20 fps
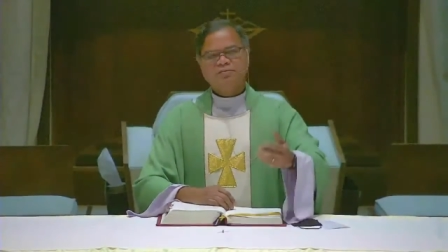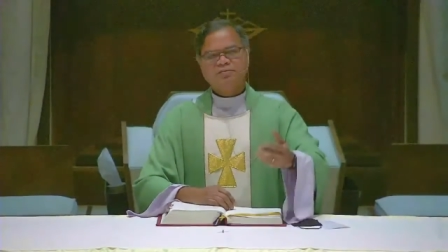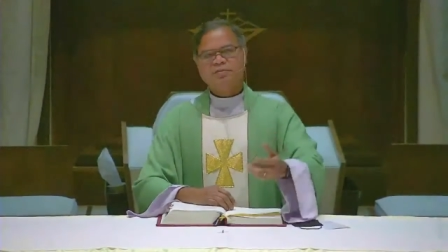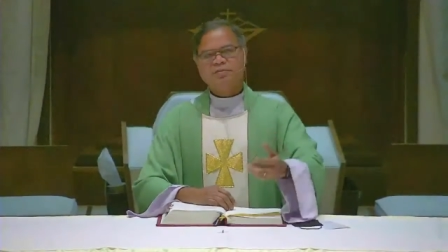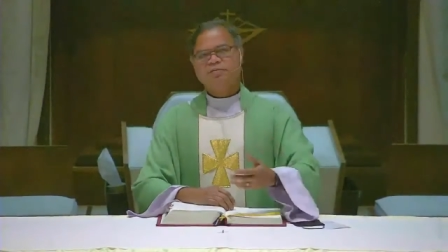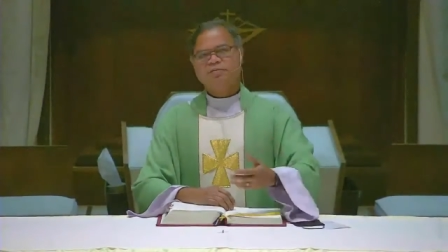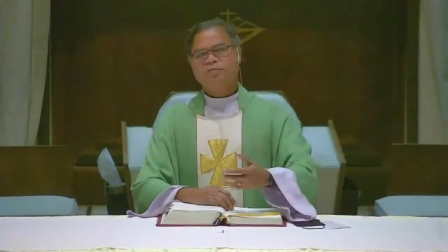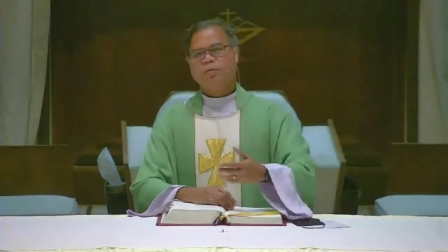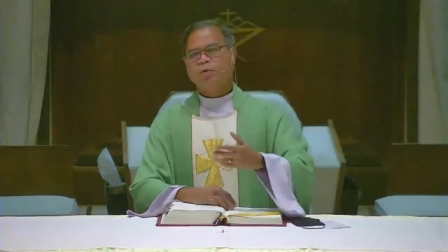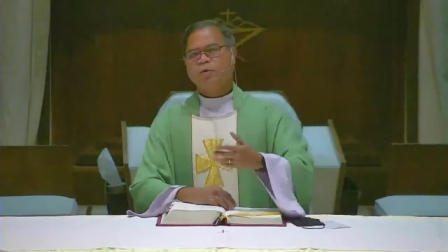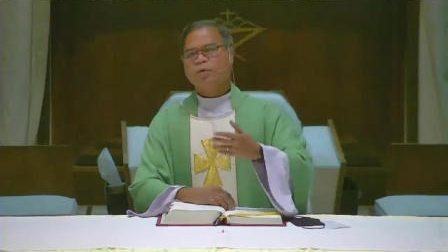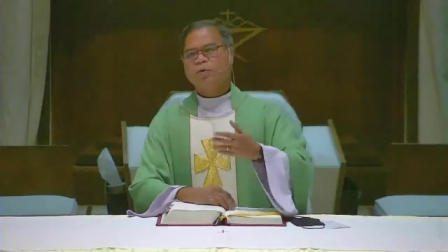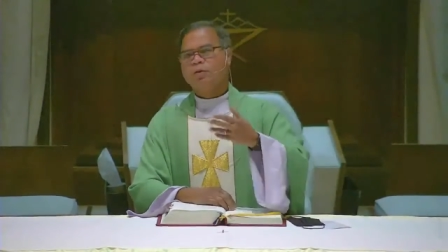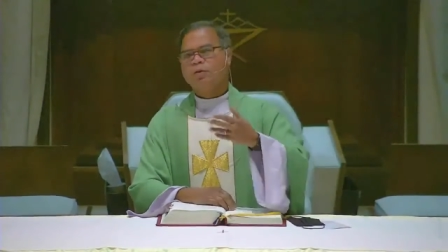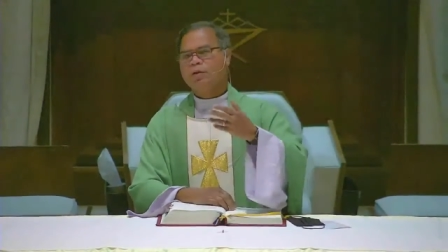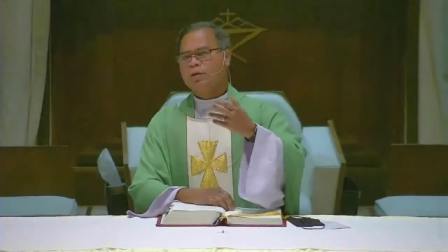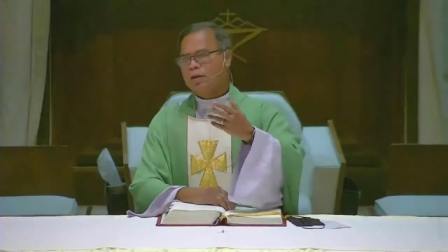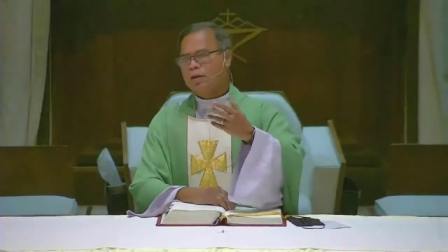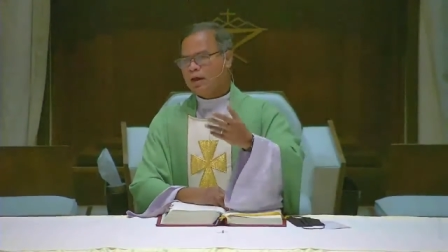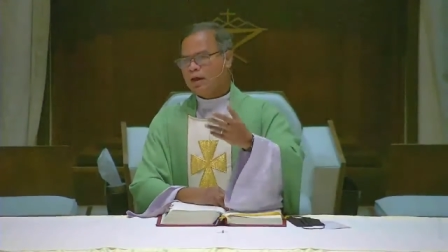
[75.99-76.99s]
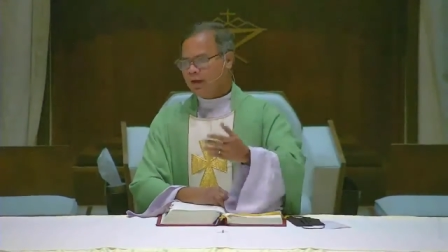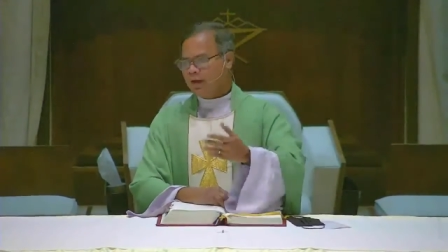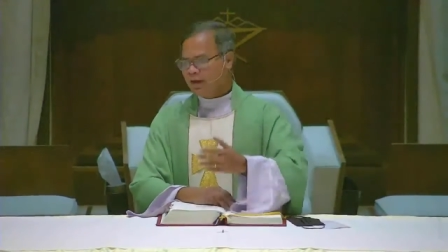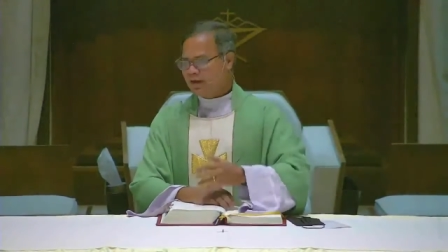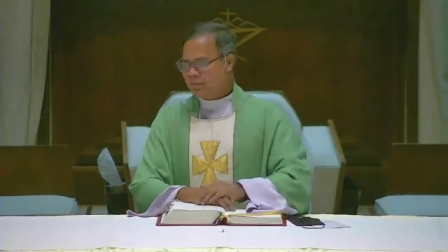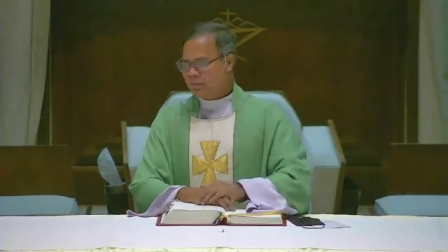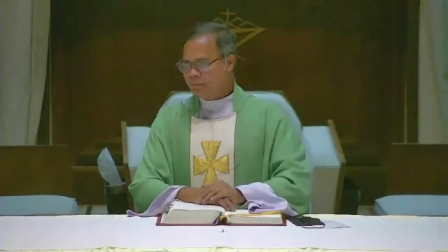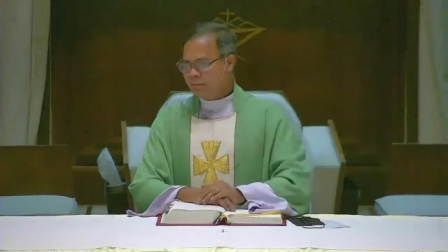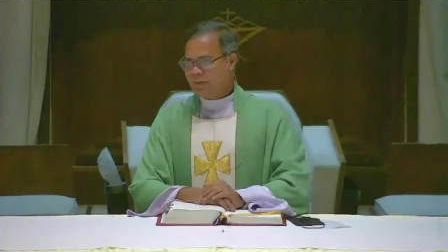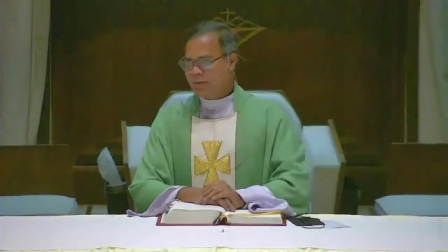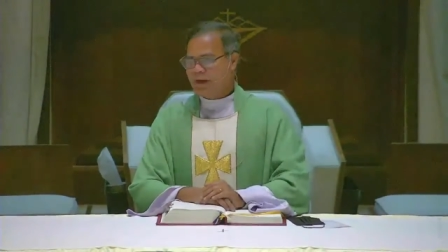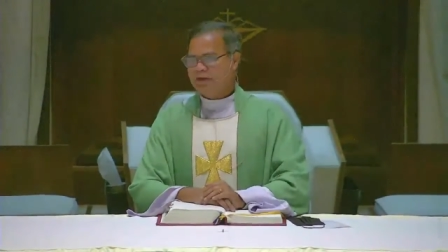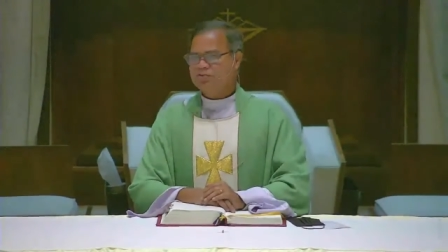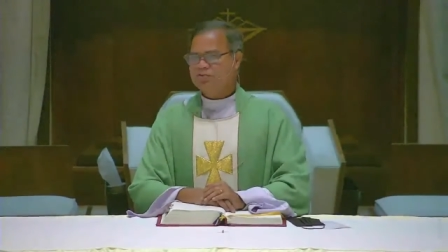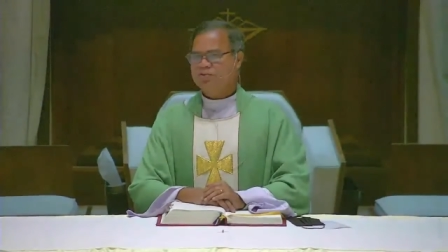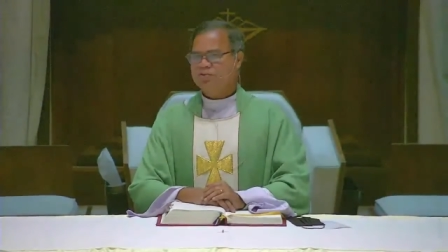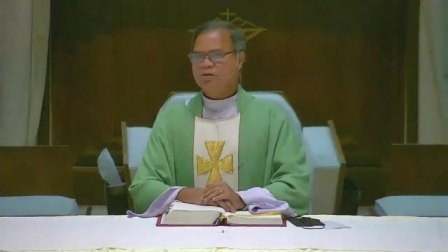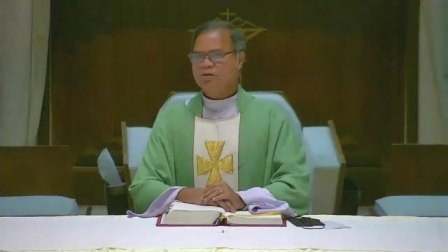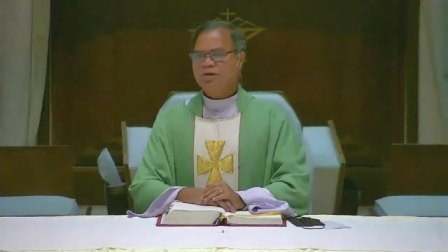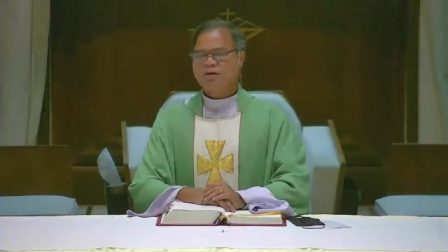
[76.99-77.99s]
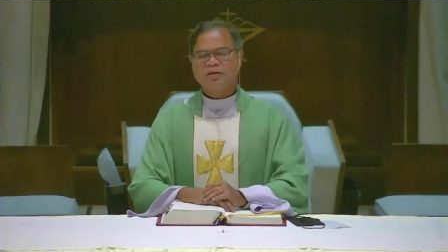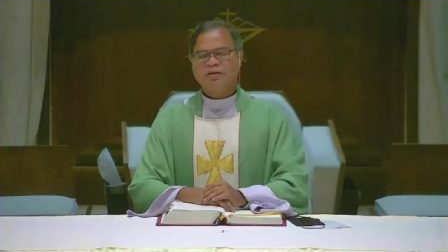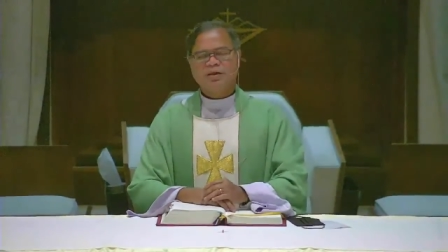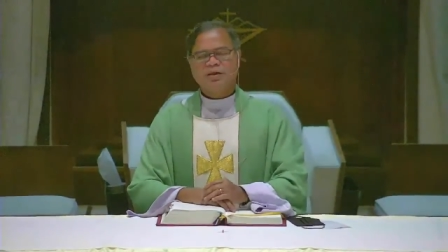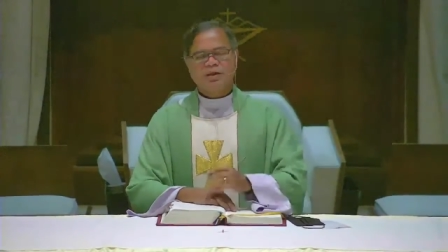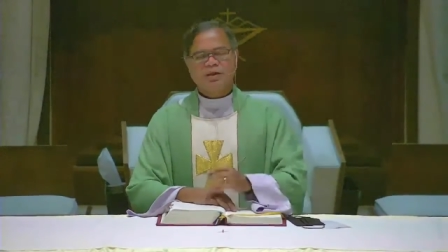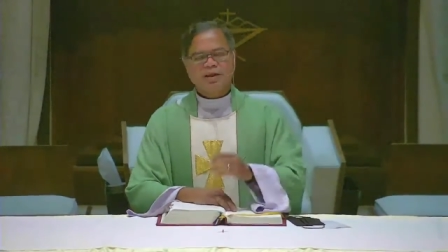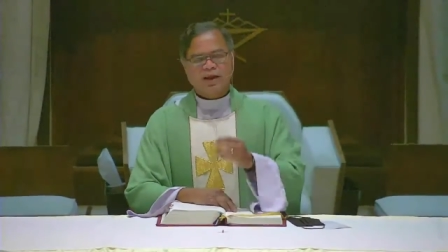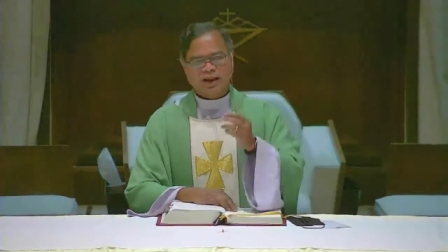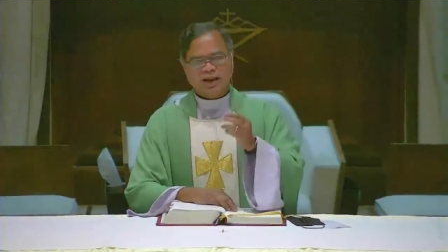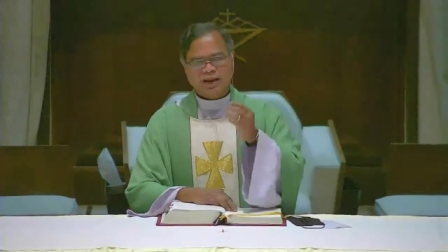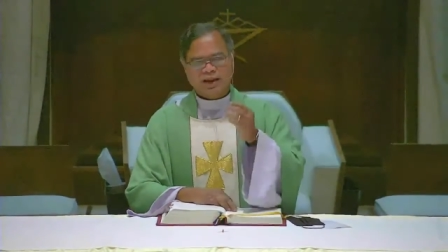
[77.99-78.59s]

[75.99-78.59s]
merciful, and compassionate